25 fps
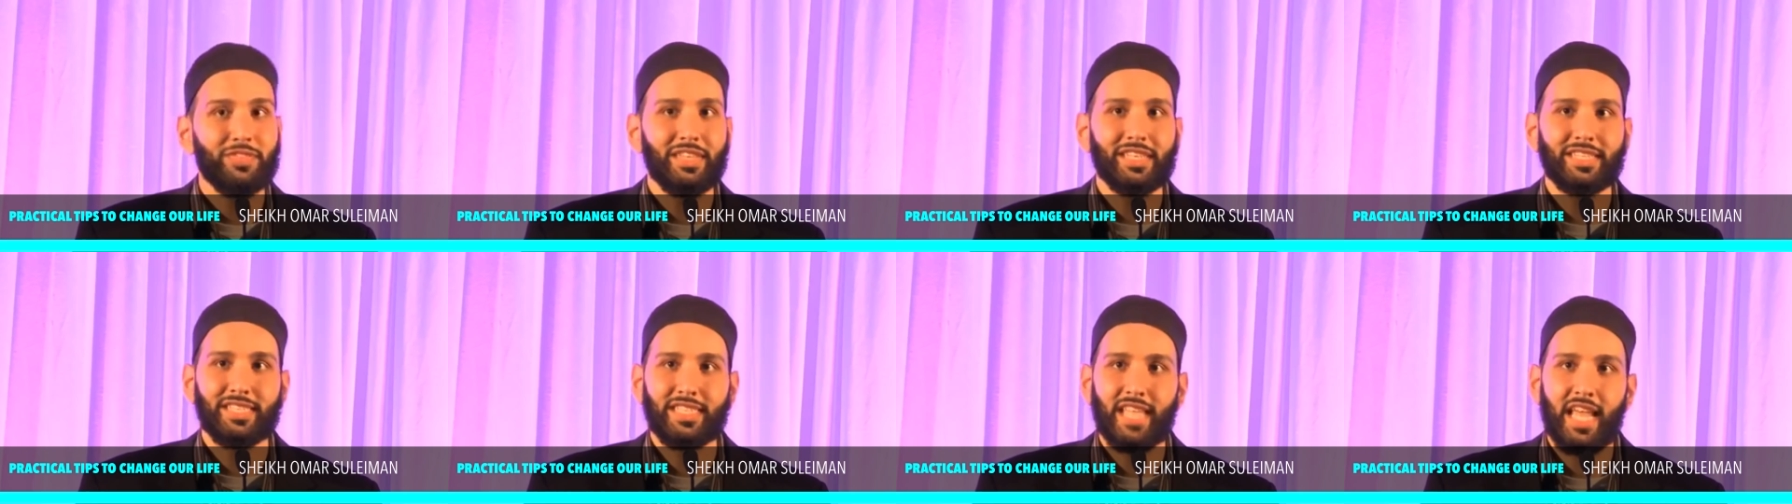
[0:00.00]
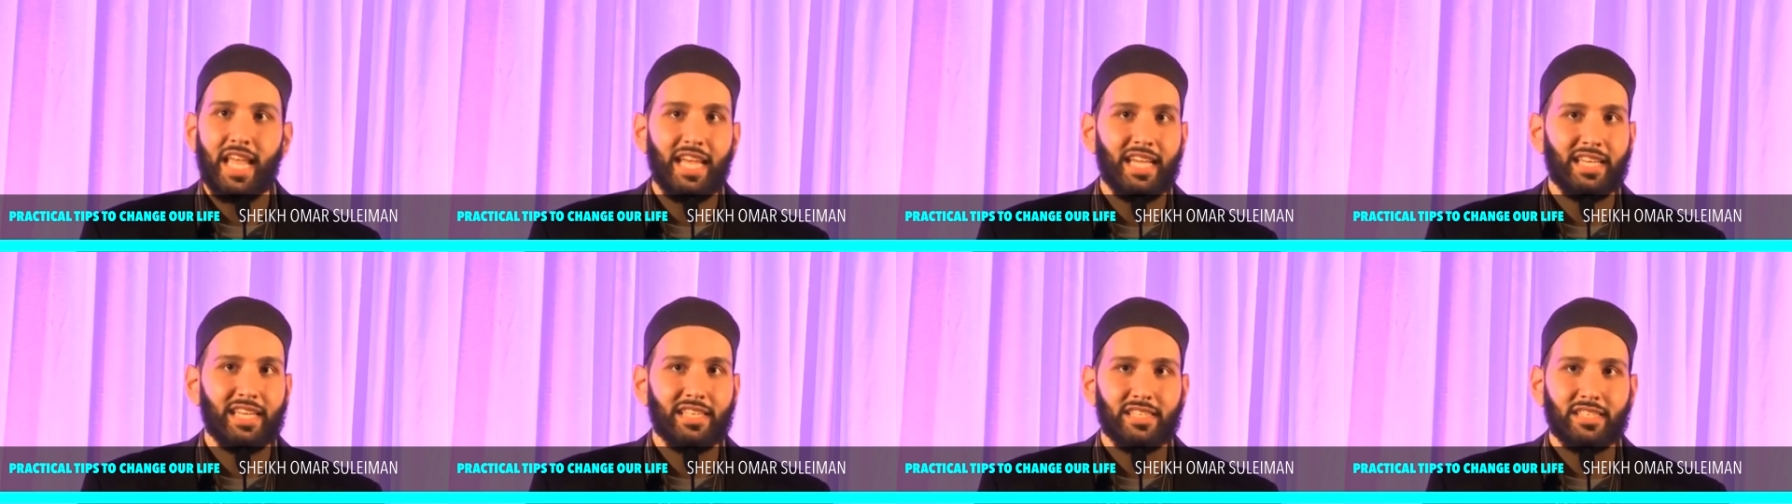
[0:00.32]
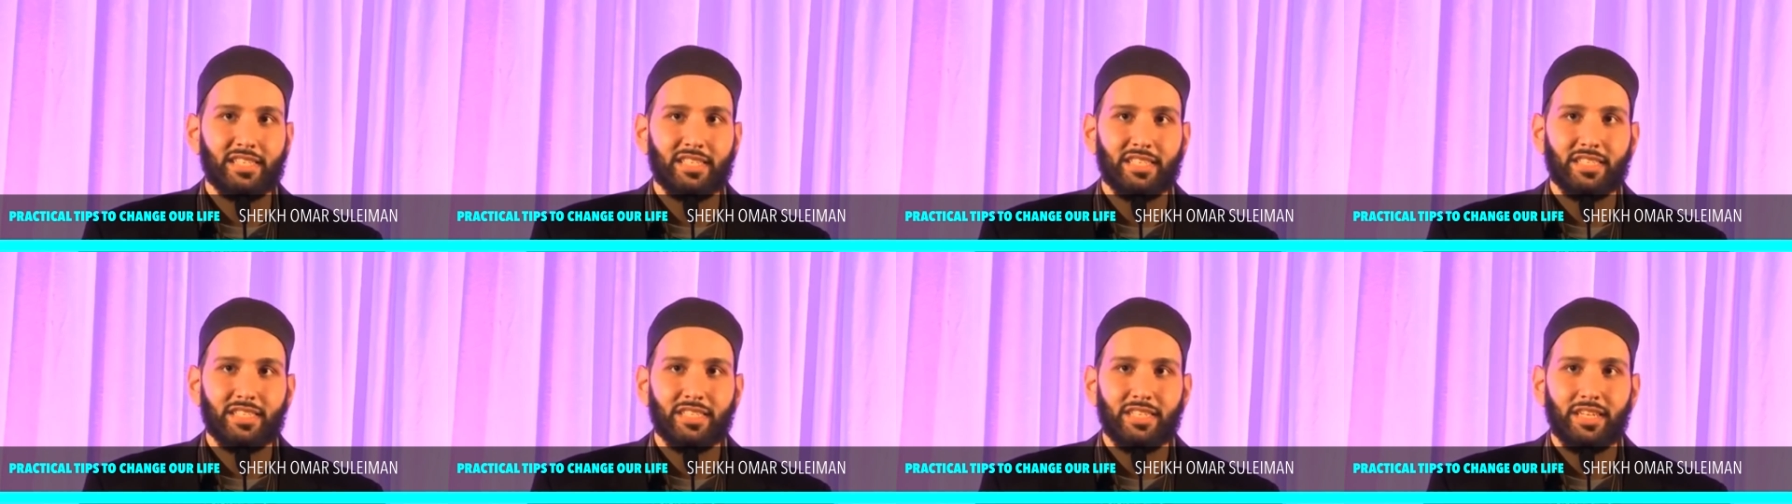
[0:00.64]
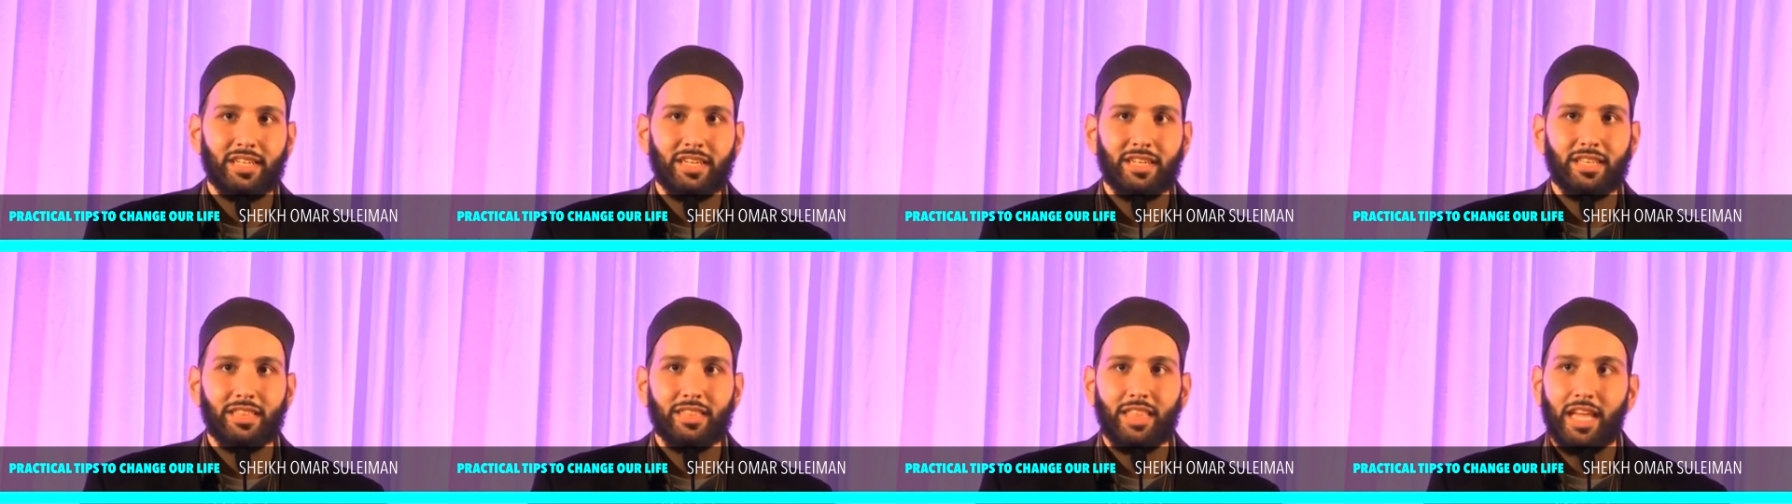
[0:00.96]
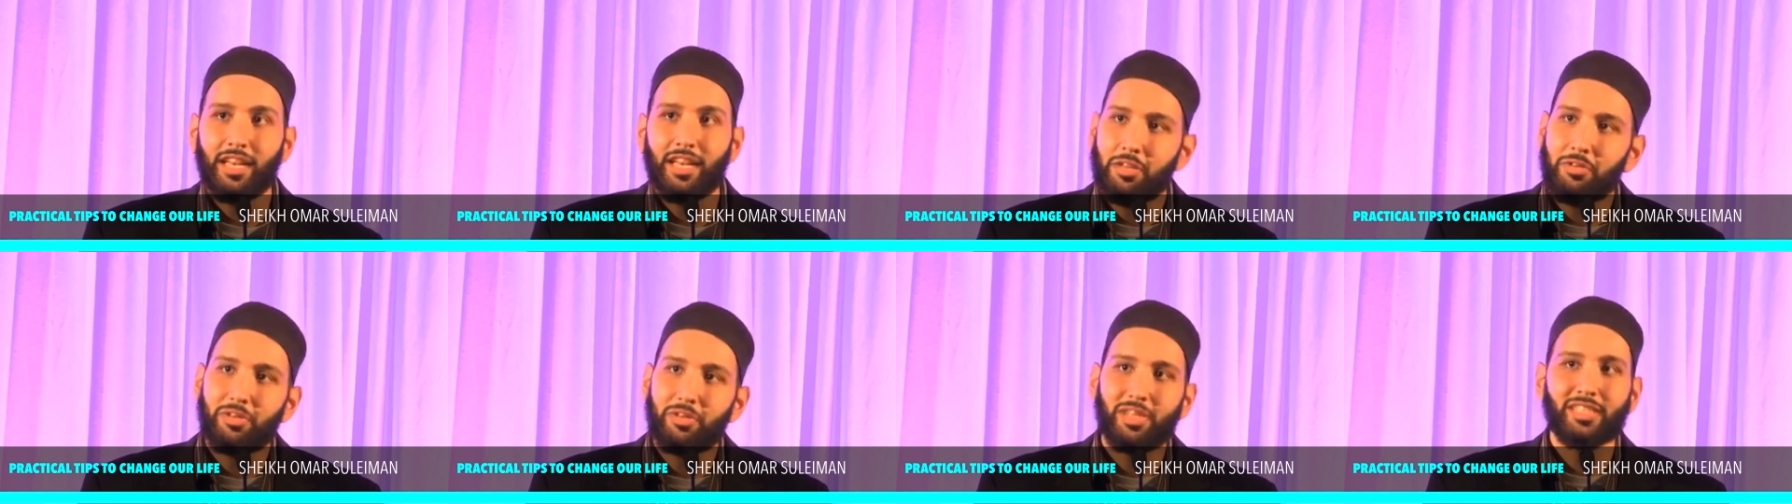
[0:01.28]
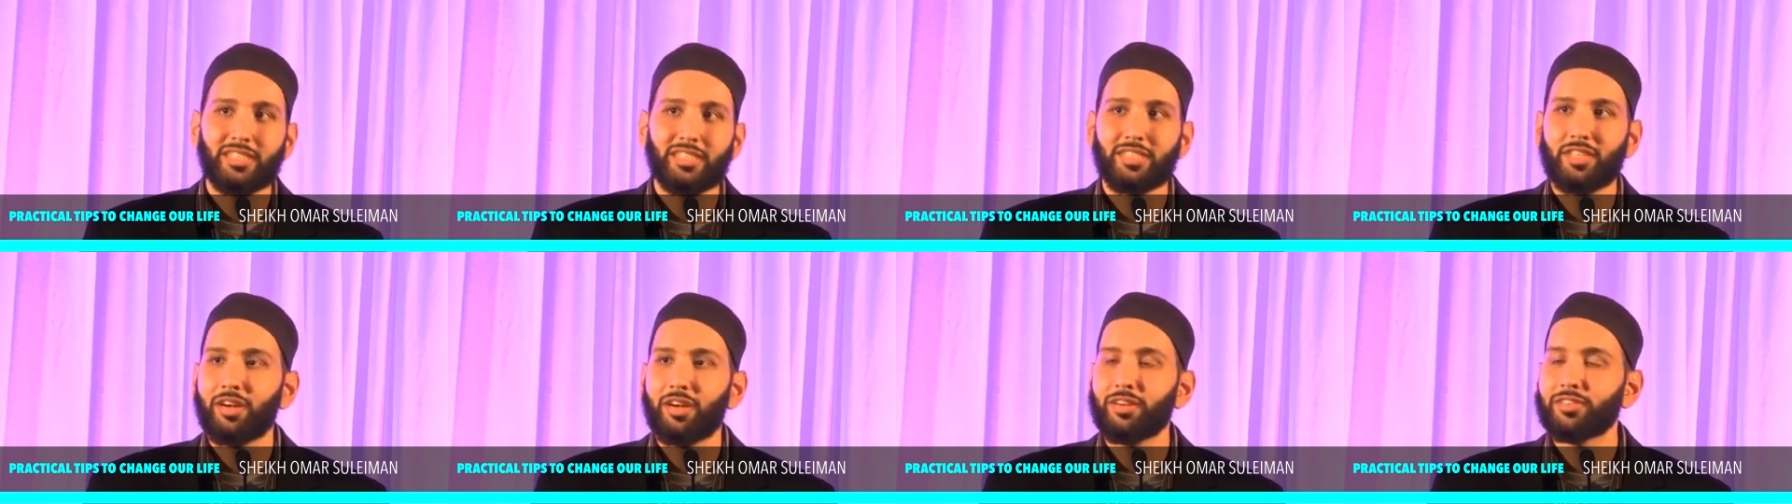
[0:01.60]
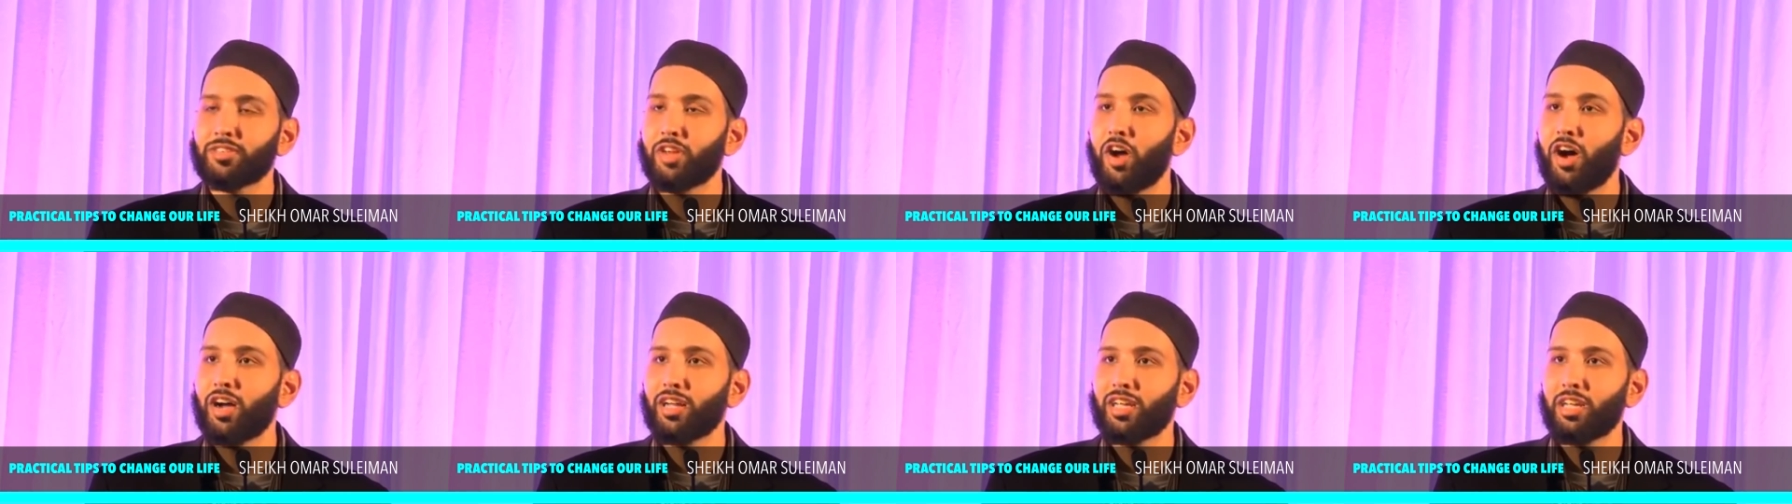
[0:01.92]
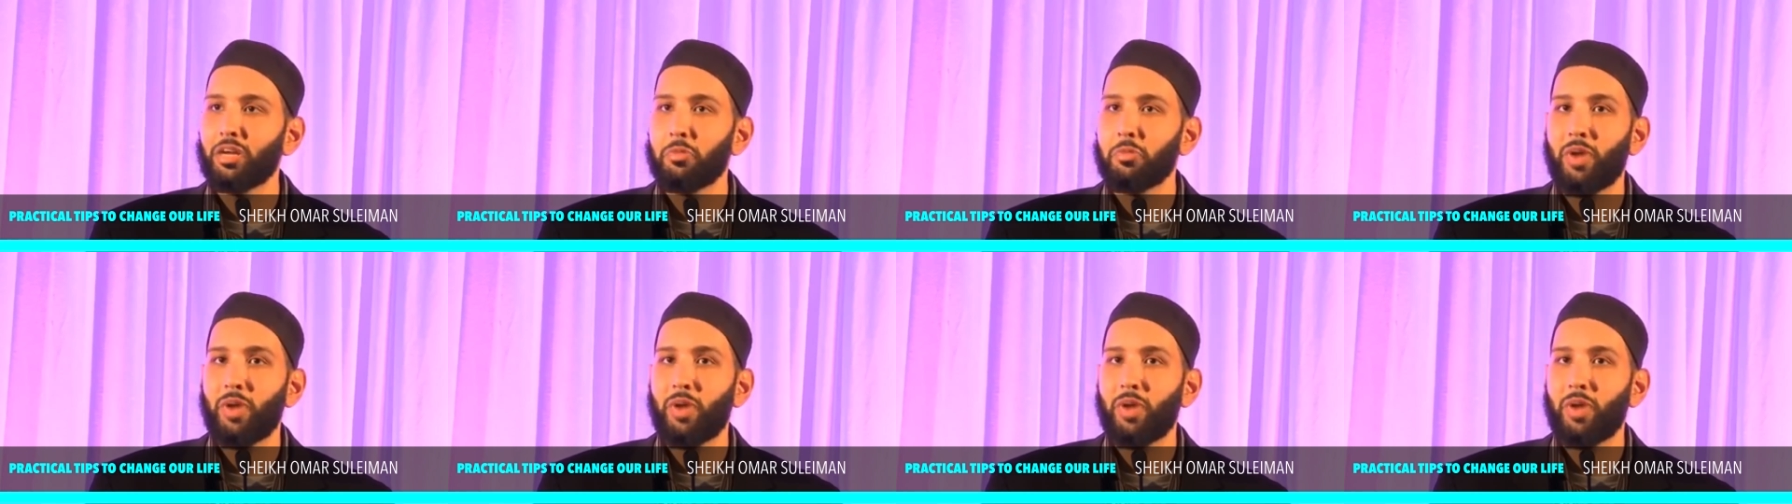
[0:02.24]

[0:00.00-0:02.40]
the stains. Then you can start talking